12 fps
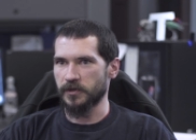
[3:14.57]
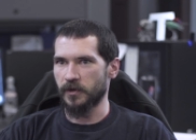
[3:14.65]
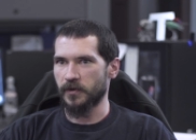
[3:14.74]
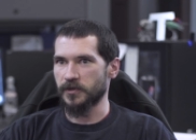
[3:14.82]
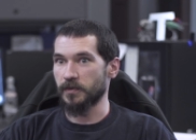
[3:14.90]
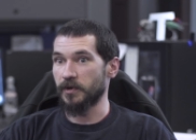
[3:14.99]
So
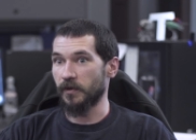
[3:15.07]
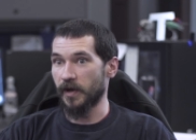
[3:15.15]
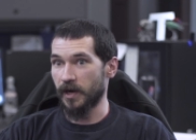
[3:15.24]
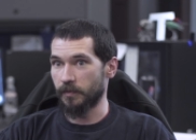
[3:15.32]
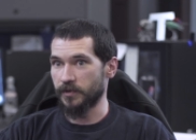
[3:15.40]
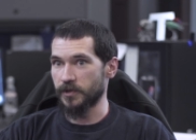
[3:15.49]
there's going to be a
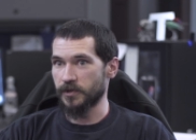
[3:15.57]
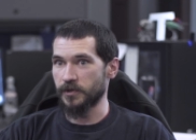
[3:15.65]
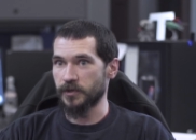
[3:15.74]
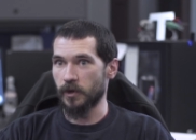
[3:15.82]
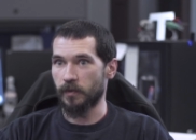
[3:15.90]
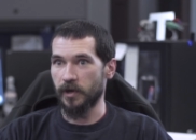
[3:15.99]
lot of
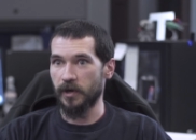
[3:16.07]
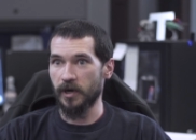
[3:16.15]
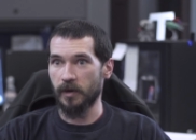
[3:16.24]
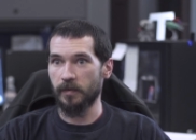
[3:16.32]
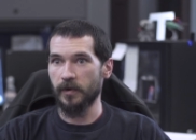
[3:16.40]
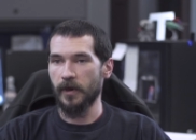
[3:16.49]
positions opening
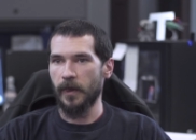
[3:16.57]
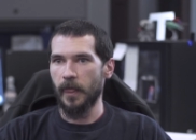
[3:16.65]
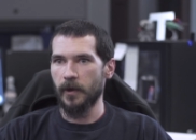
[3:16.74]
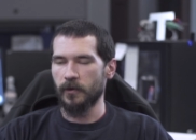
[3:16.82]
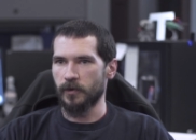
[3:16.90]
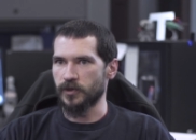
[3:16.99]
up
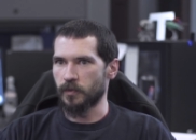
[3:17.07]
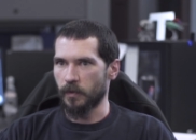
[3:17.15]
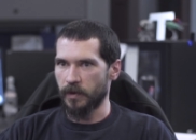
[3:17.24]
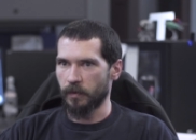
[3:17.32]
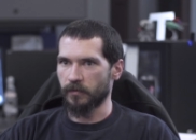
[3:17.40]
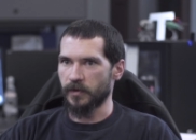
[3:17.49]
once more
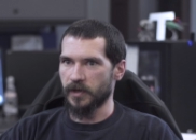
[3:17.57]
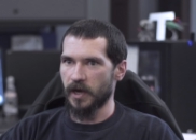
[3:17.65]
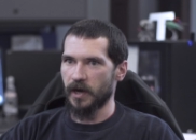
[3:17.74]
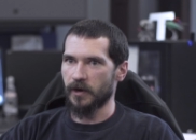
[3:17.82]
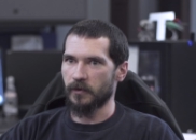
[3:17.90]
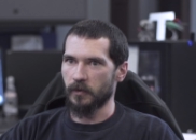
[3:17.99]
people
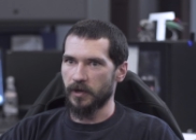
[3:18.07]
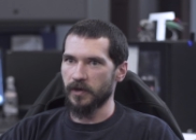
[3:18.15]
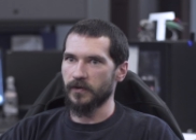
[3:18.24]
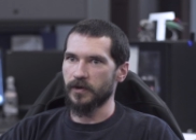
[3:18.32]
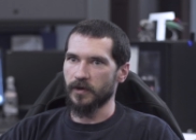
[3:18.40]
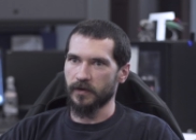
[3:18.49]
retire, and we
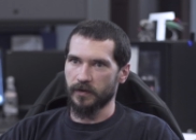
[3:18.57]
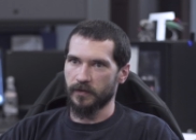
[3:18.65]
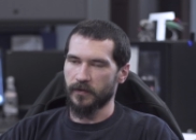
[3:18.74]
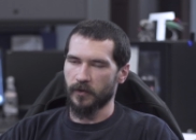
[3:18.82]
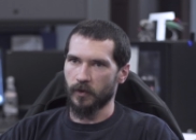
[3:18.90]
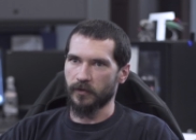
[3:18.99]
need the young
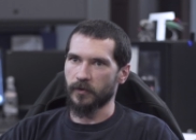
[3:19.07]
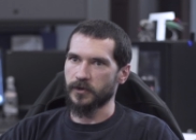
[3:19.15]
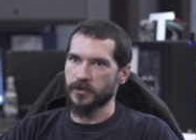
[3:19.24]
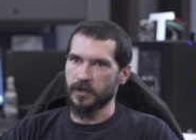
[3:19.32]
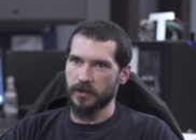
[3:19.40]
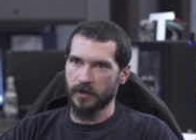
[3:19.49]
the
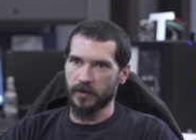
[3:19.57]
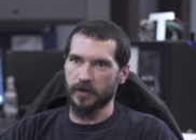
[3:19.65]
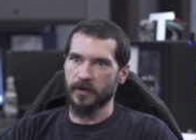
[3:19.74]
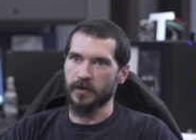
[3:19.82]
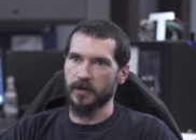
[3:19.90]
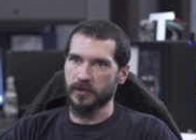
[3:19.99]
workforce to get
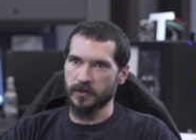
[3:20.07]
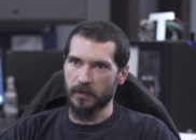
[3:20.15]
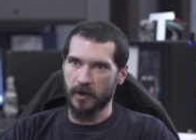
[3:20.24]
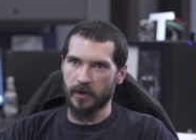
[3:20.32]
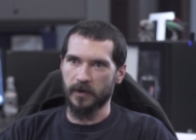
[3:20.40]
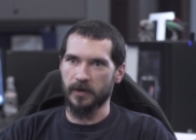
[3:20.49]
younger, to get
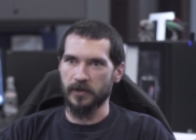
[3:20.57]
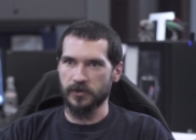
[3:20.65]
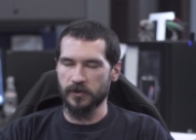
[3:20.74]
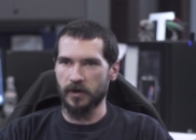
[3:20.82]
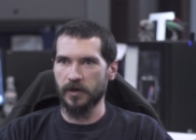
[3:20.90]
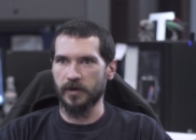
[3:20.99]
smarter, to get
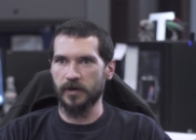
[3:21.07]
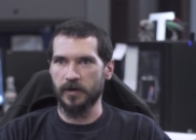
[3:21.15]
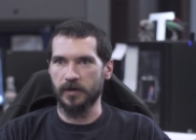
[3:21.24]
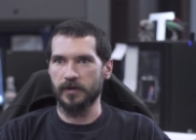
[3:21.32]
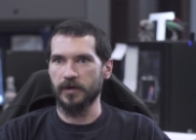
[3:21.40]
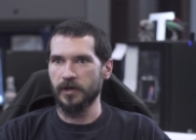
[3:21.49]
stronger.